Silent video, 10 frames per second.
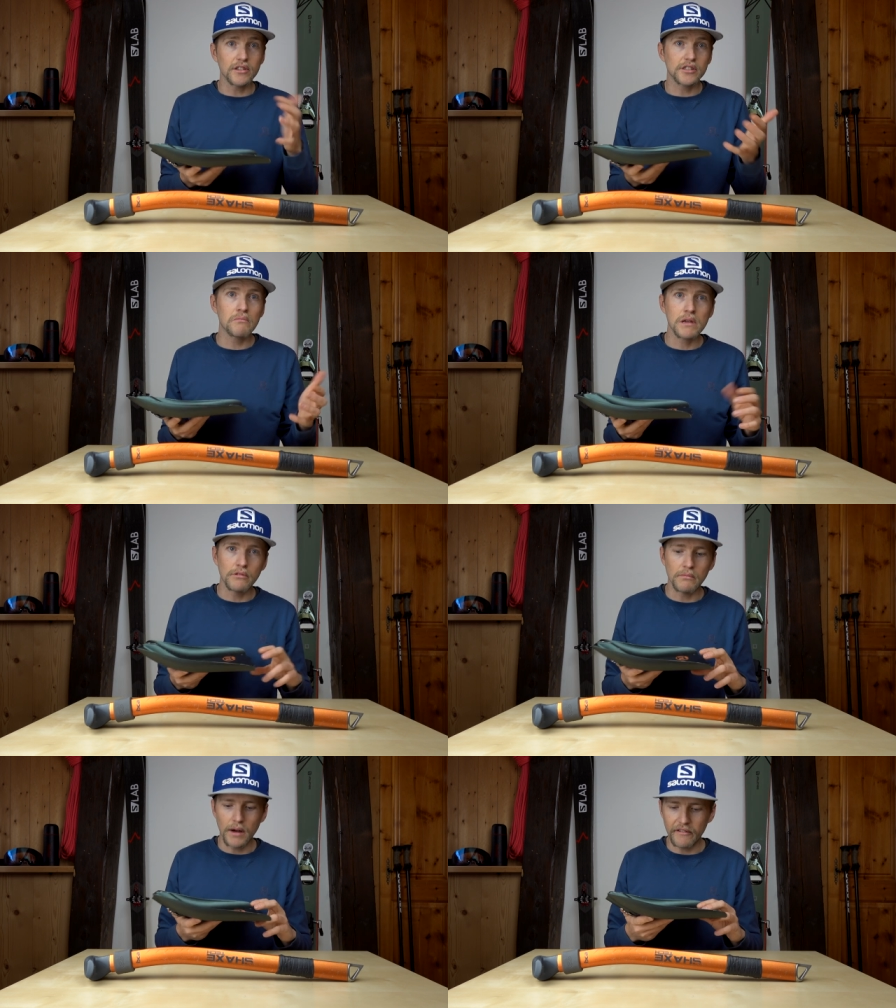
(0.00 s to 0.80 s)
and some
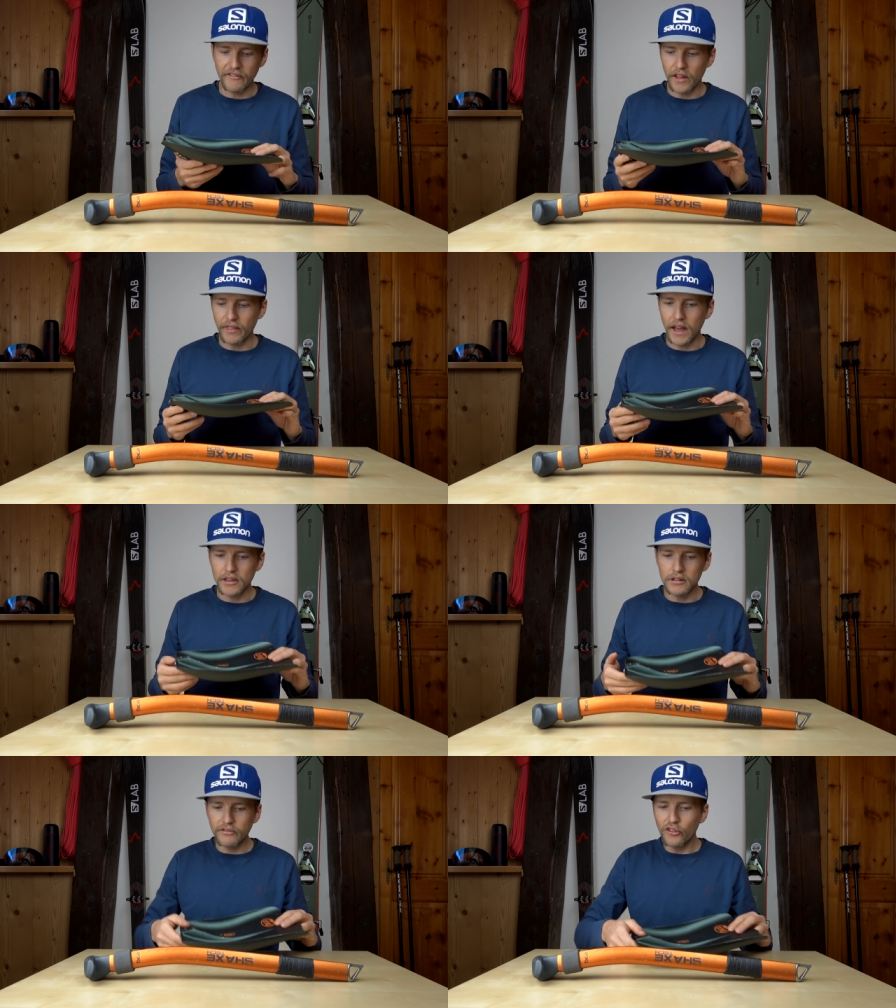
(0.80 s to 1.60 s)
people might find that
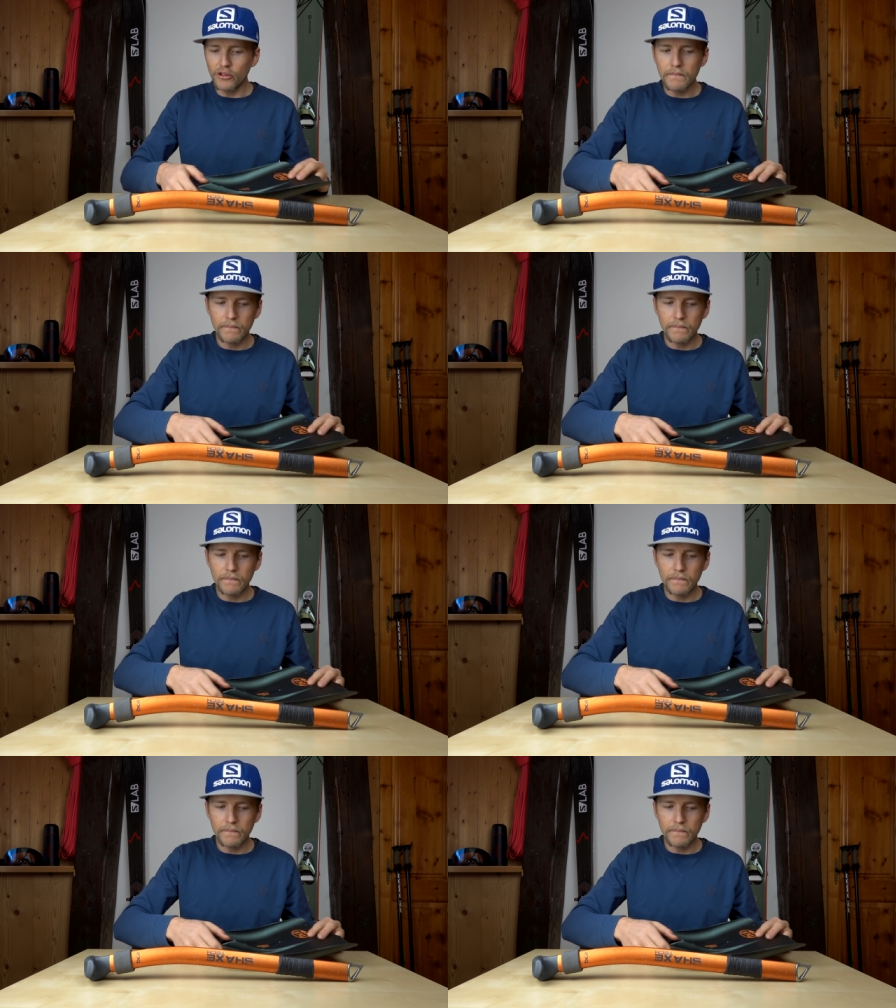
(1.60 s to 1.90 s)
useful.